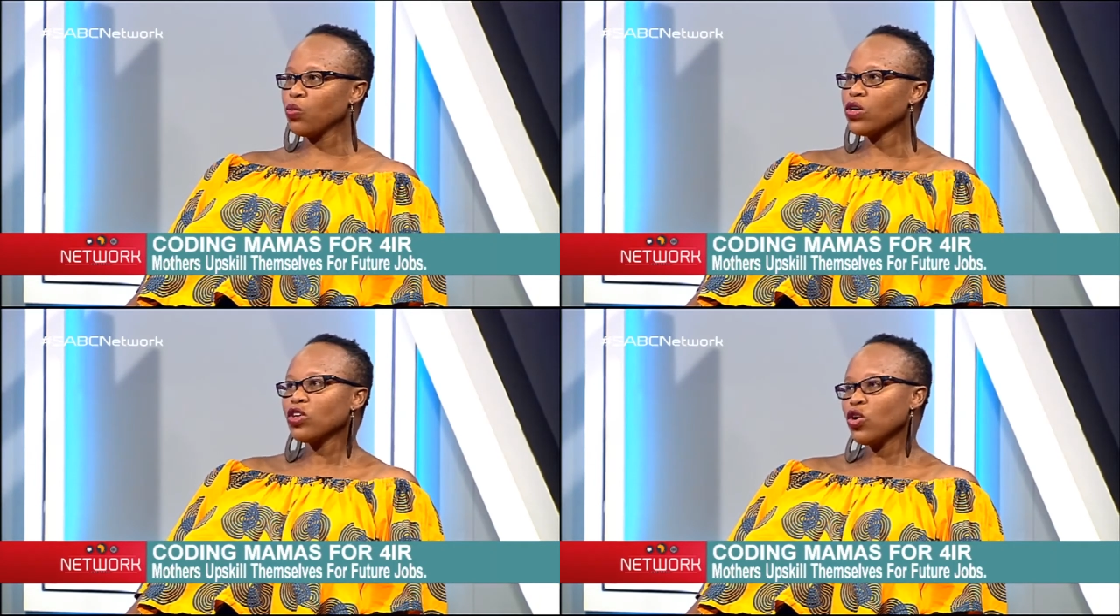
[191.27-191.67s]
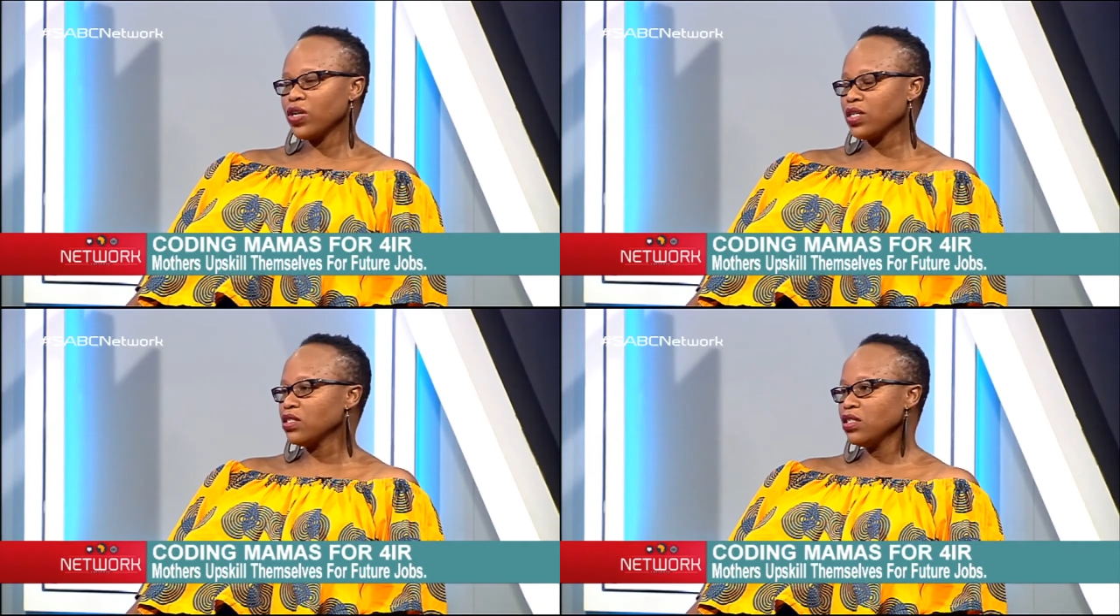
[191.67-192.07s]
with
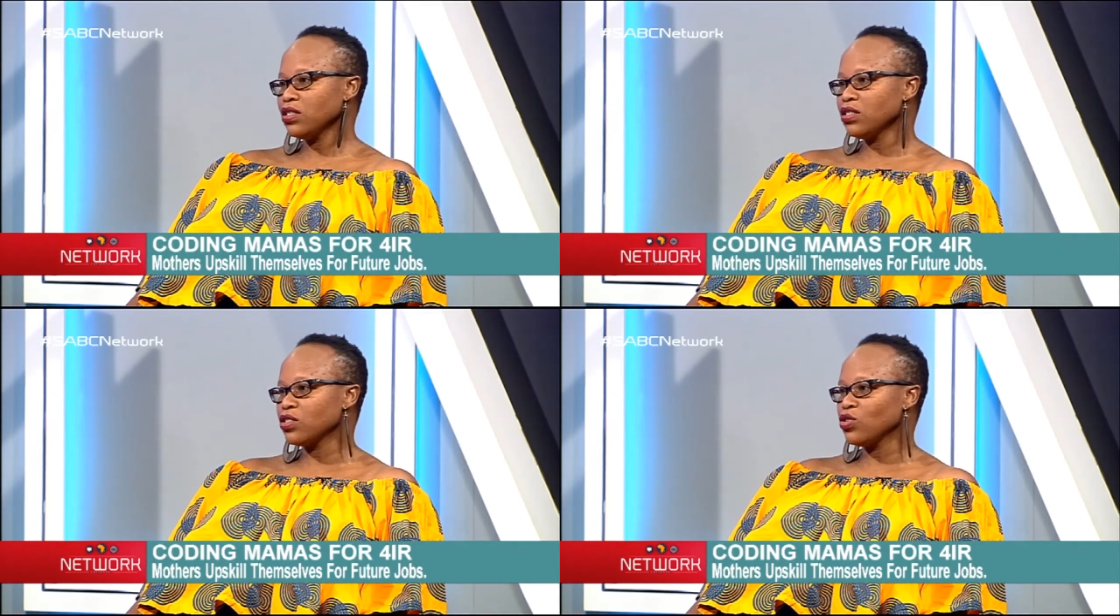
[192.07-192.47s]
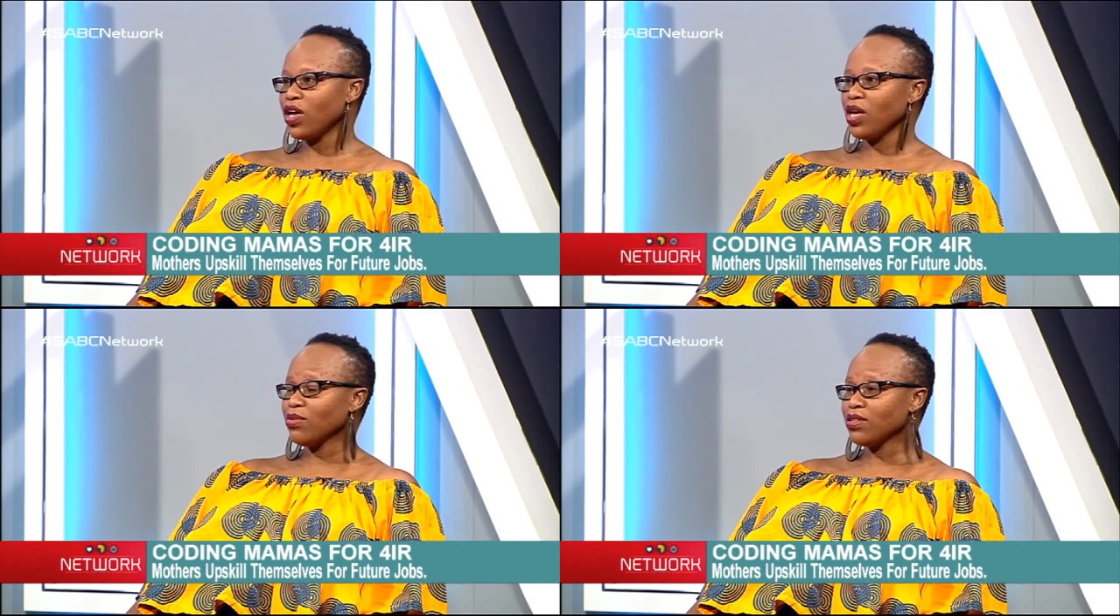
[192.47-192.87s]
coding skills,
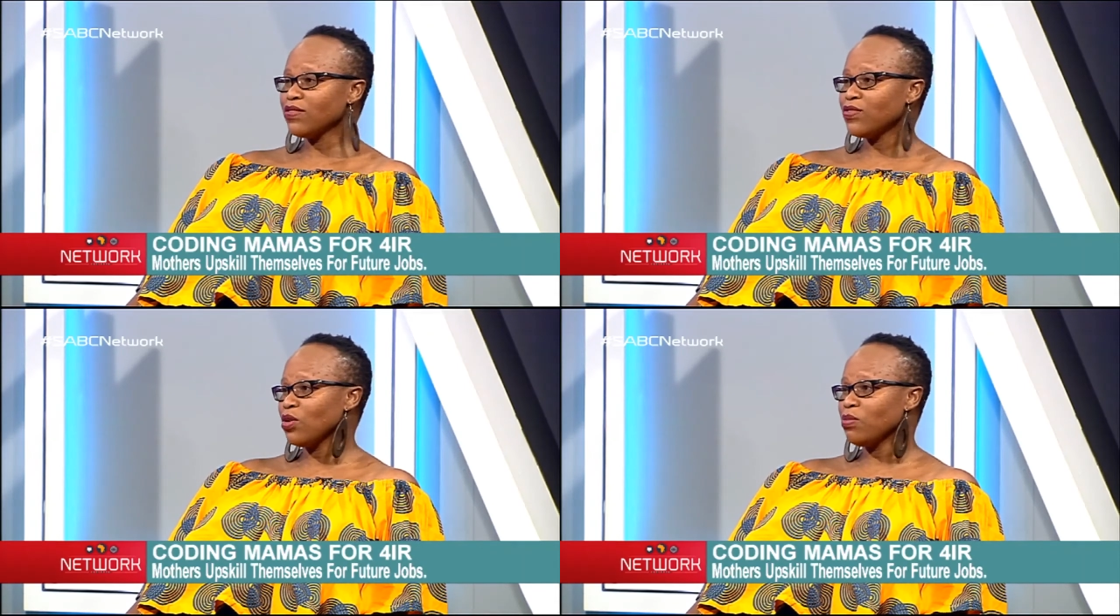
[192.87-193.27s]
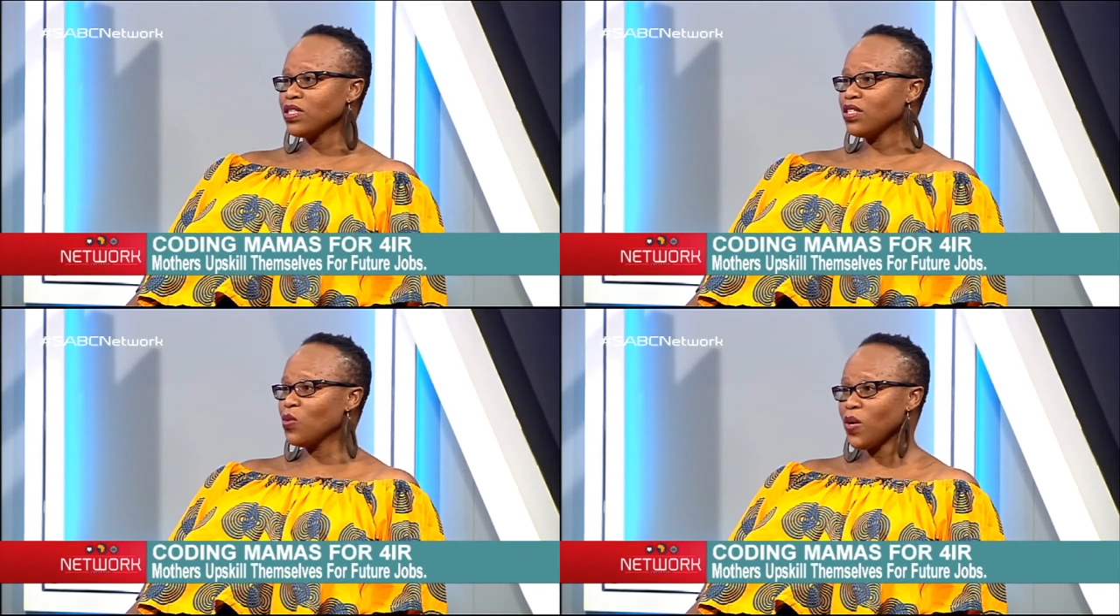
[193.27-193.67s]
you're able, if you're
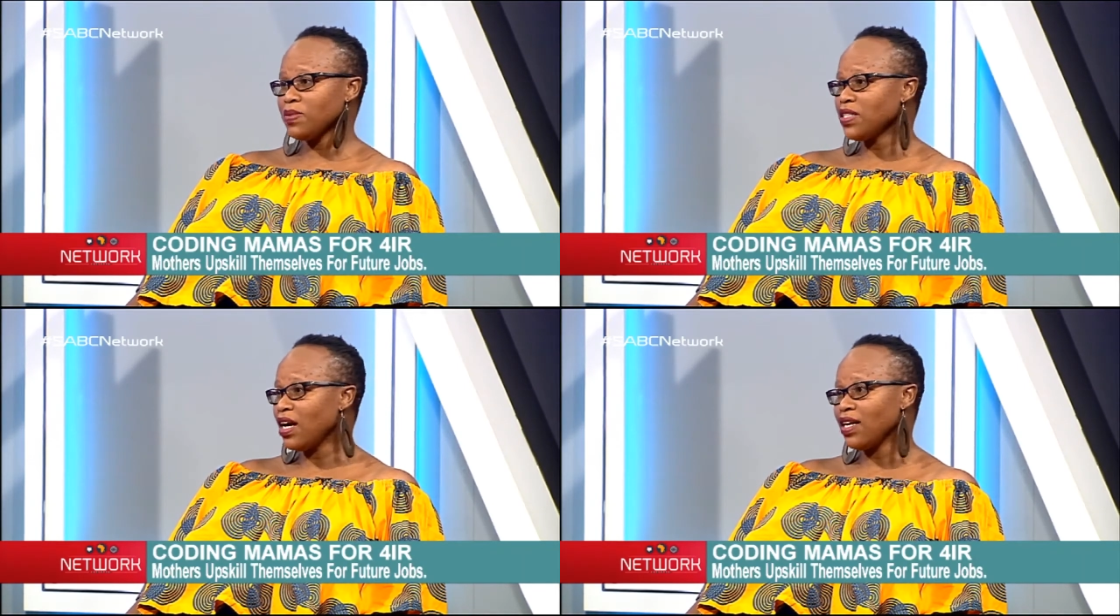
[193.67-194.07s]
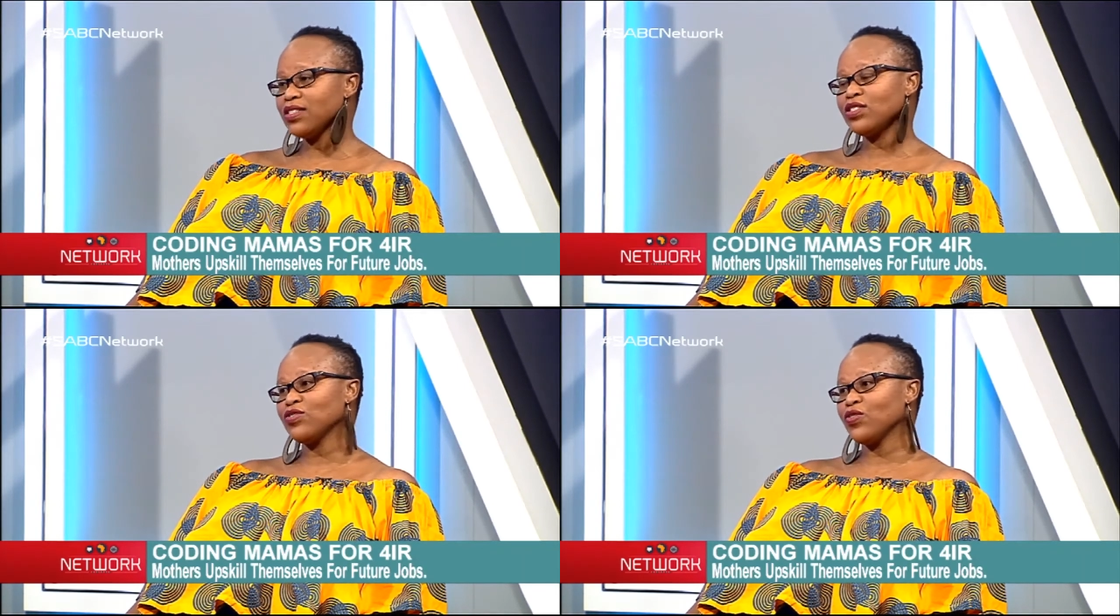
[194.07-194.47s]
building
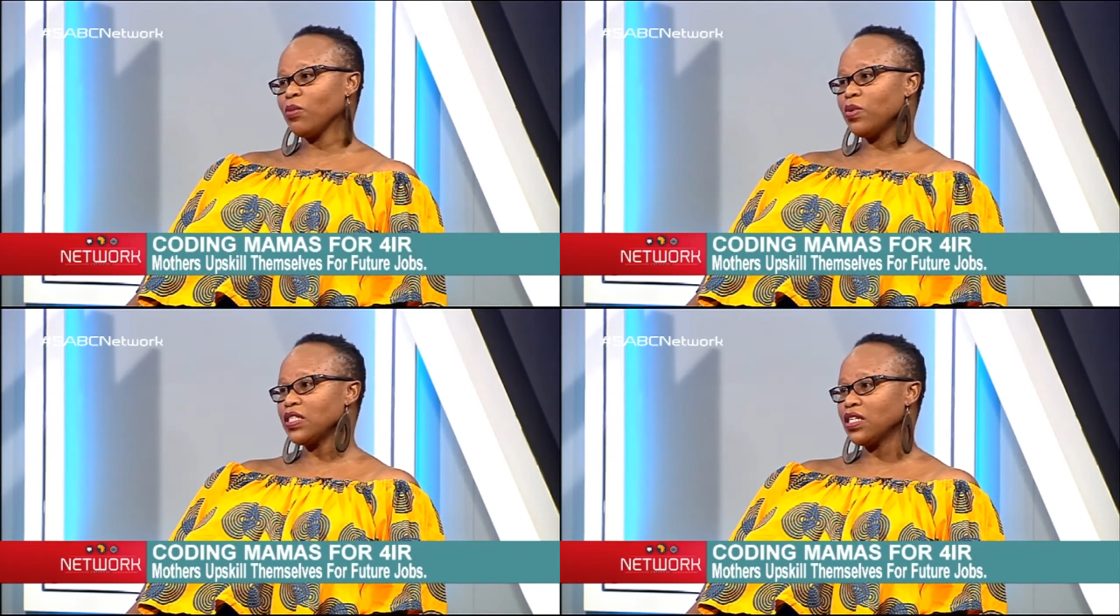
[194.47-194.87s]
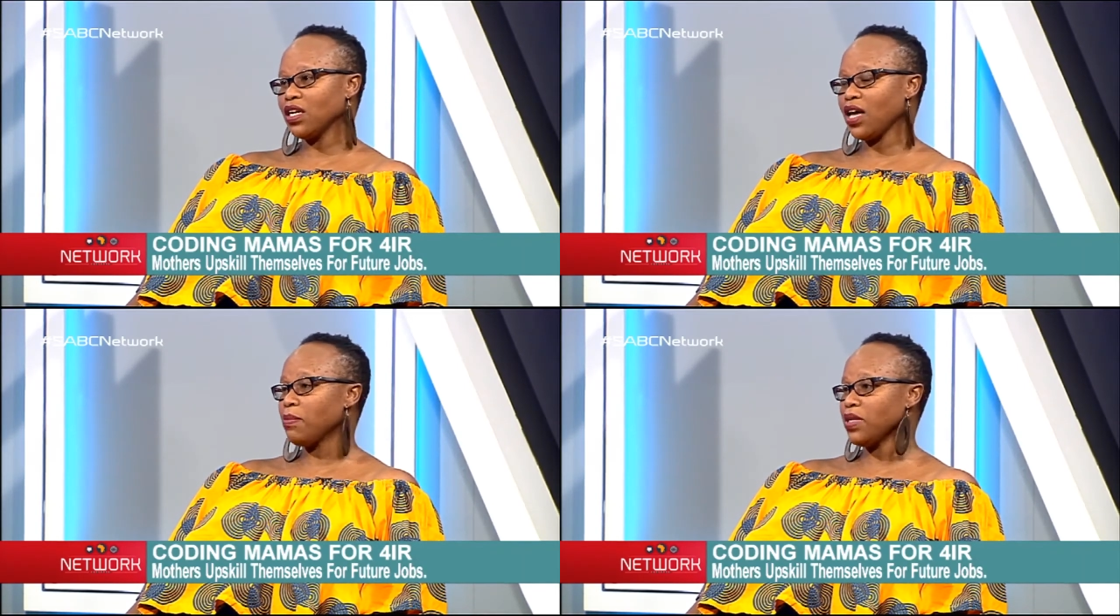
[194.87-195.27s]
websites, if you're
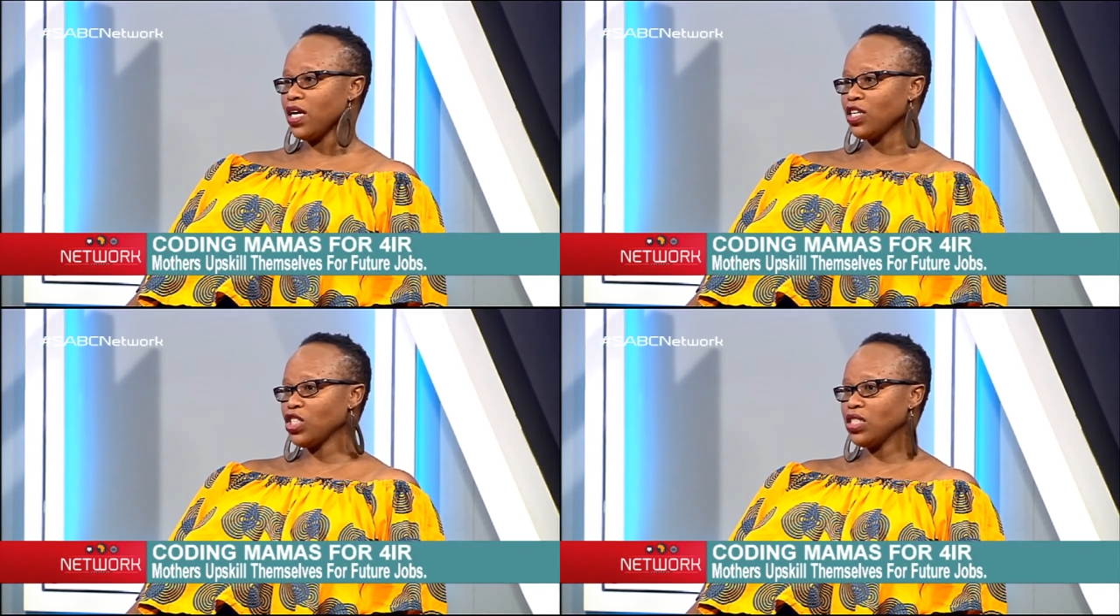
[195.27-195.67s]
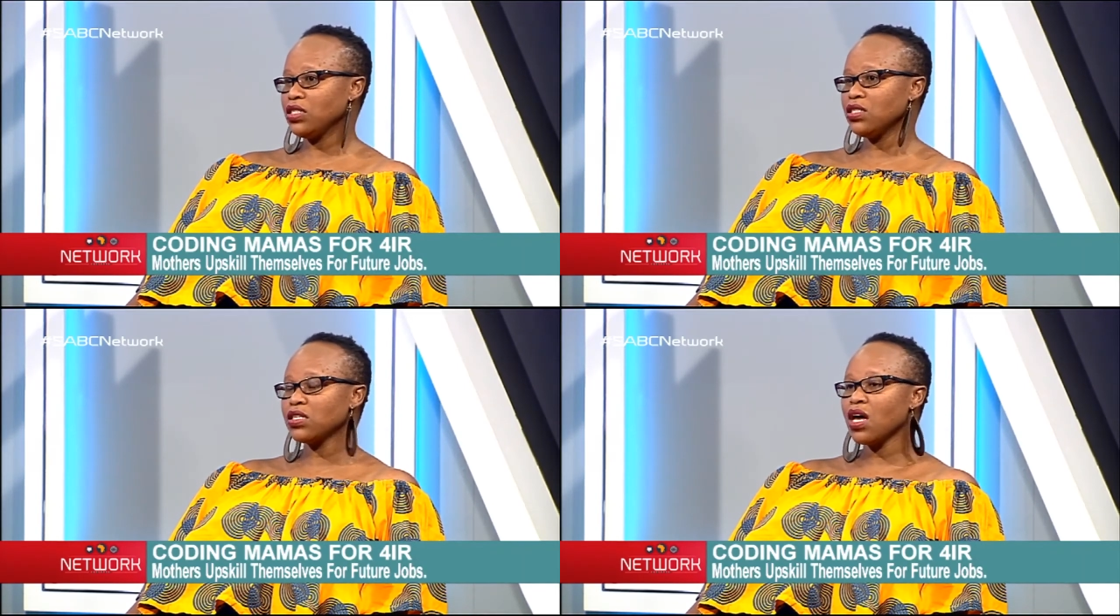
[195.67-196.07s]
building
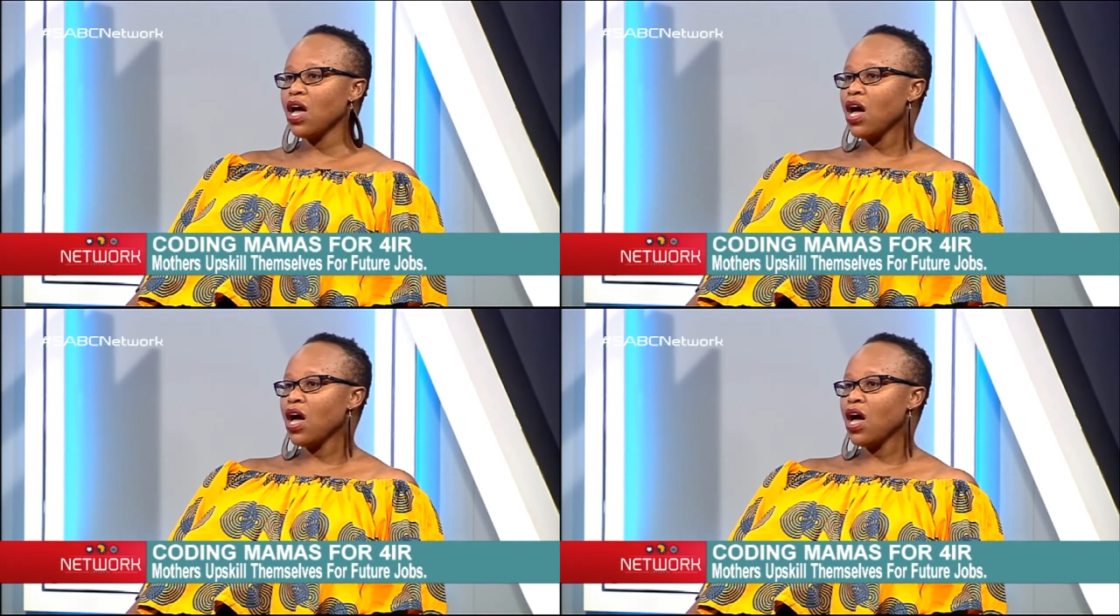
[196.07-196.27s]
applications,